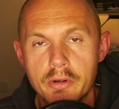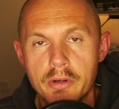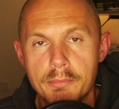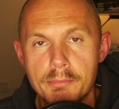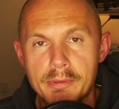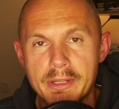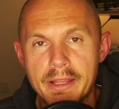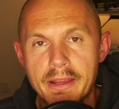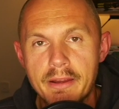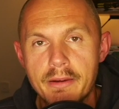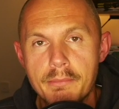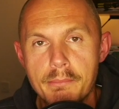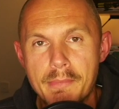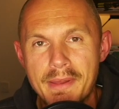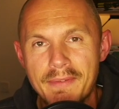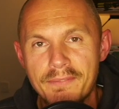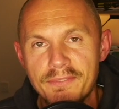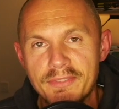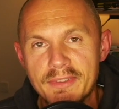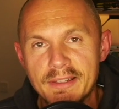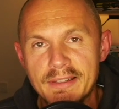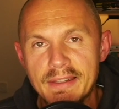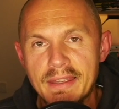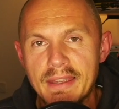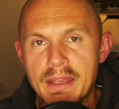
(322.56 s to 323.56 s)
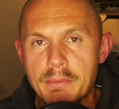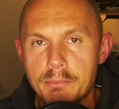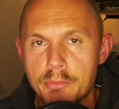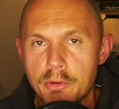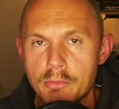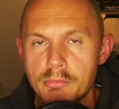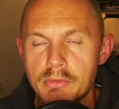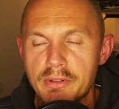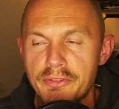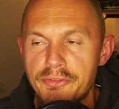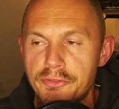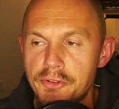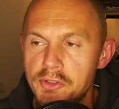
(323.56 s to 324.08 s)
player mentally and
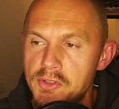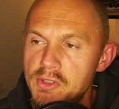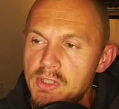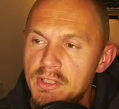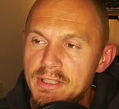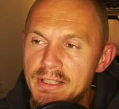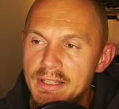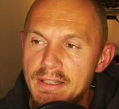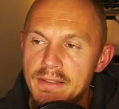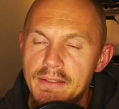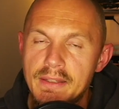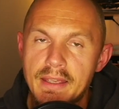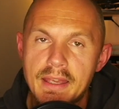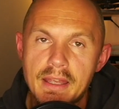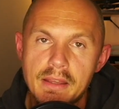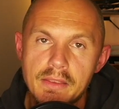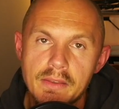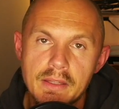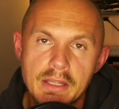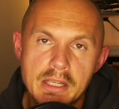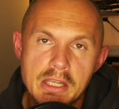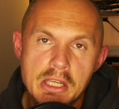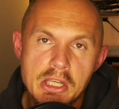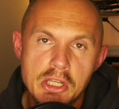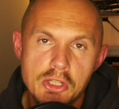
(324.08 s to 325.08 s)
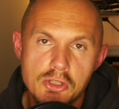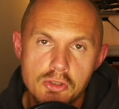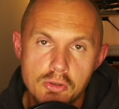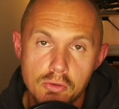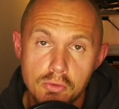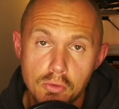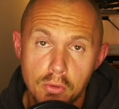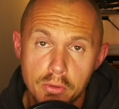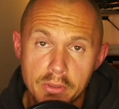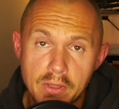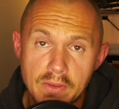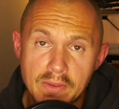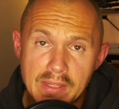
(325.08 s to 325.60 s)
probably physically in the end due to
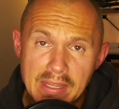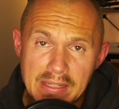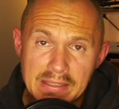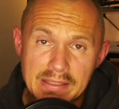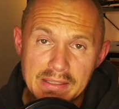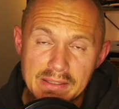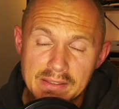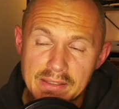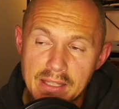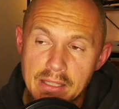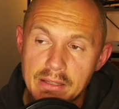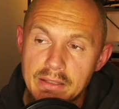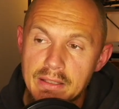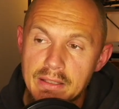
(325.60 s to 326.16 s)
all the tennis that